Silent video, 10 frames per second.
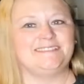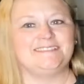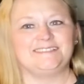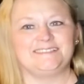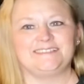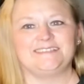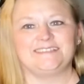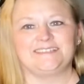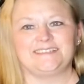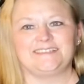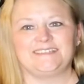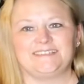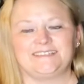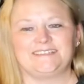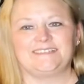
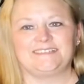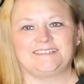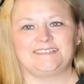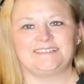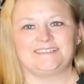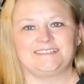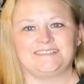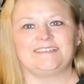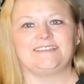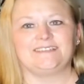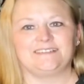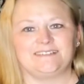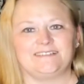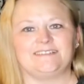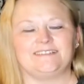
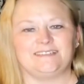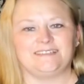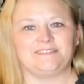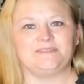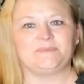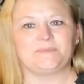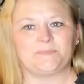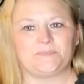No words are spoken by the person on screen.